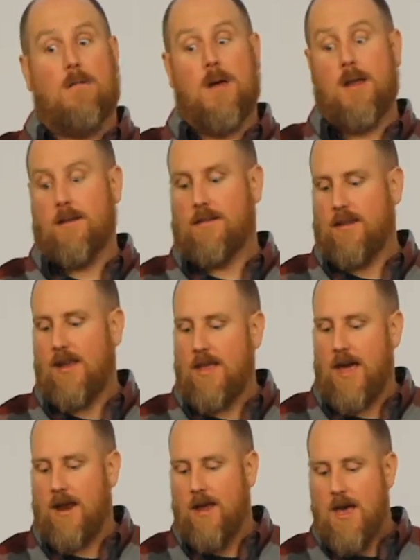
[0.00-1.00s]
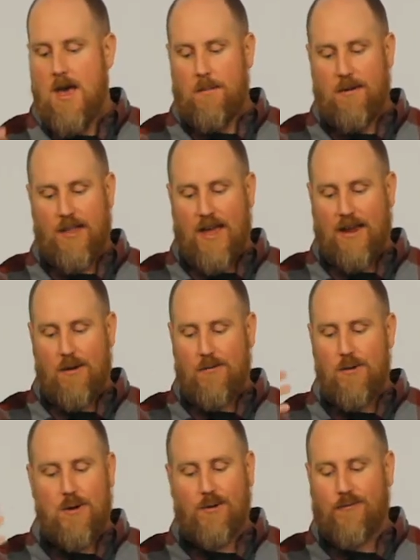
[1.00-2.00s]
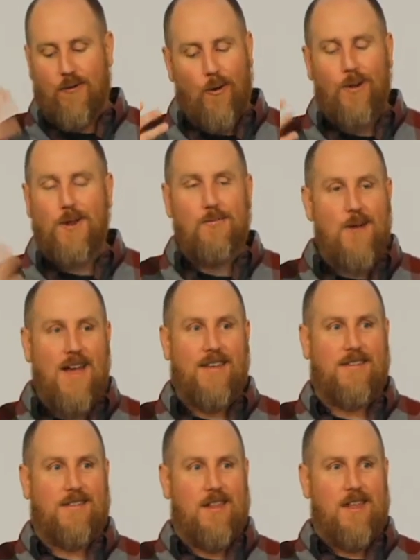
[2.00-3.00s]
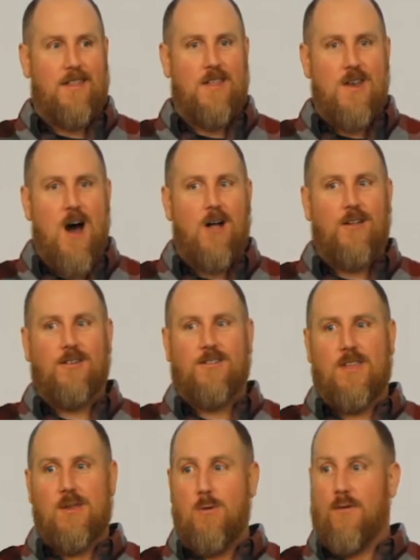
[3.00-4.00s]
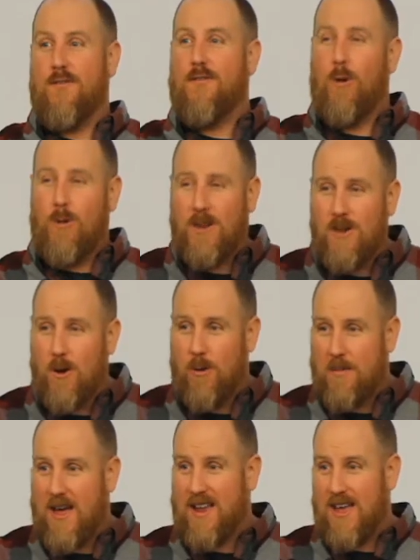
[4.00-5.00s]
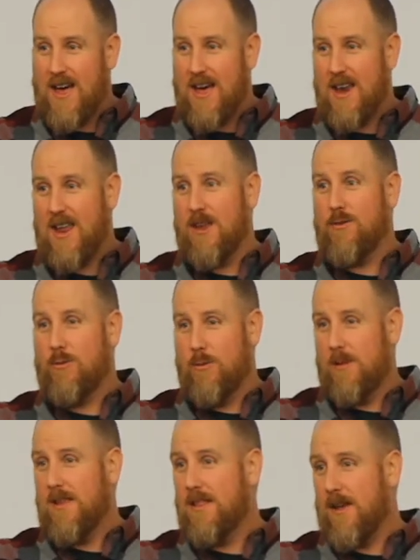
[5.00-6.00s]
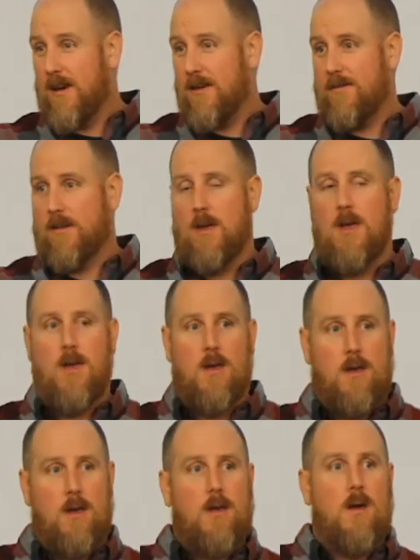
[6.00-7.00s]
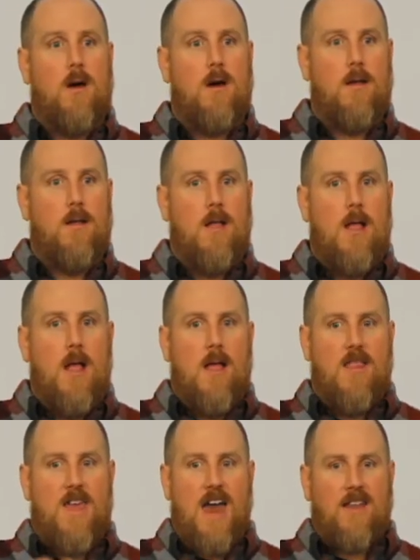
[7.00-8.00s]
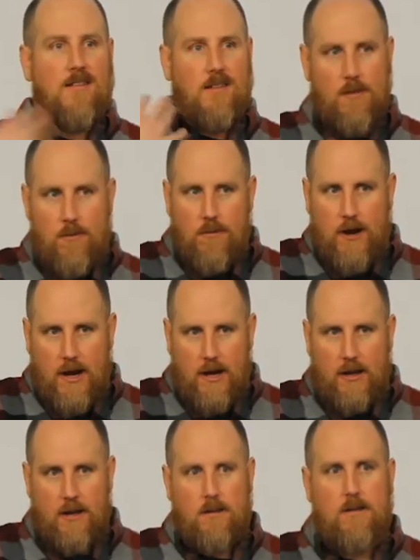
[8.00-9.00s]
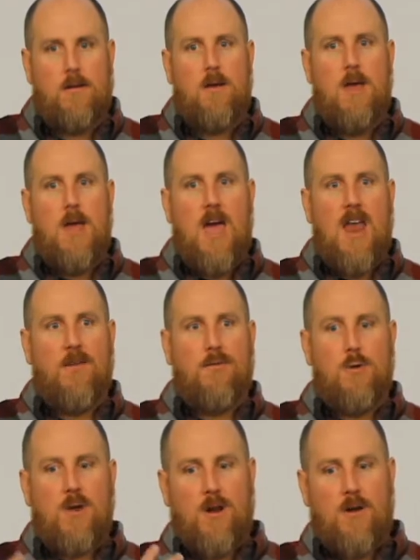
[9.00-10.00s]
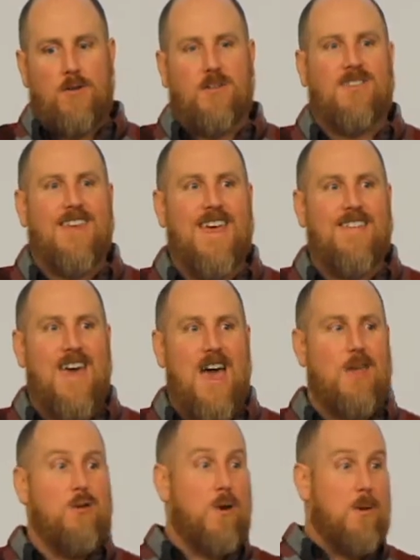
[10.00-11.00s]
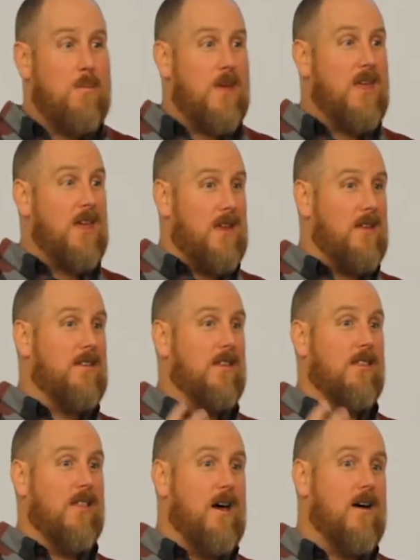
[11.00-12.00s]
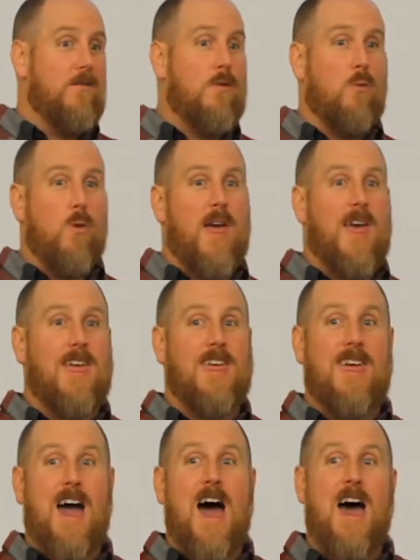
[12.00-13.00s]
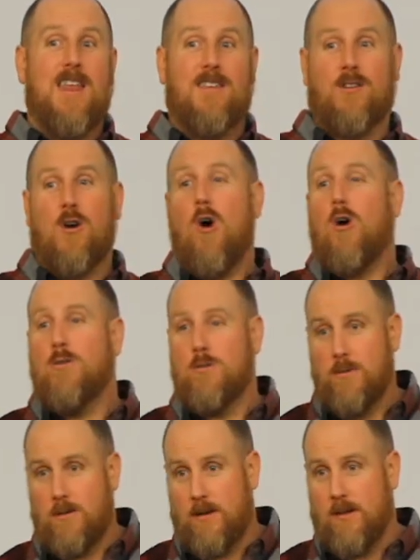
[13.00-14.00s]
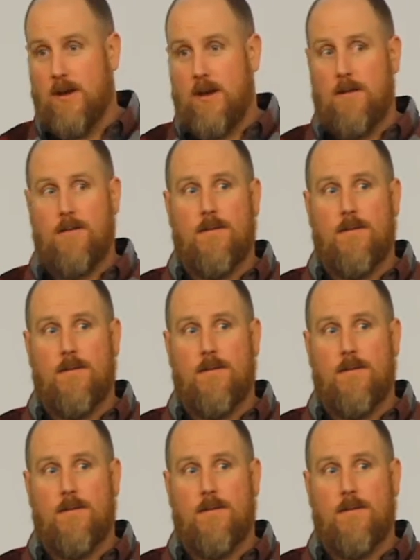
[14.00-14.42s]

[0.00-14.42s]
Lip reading: I don't say that. But if you could fully rest in the knowledge that you are fully known by God and truly loved, that is liberating. And if you can understand that, you can begin to love the way God has called you to love.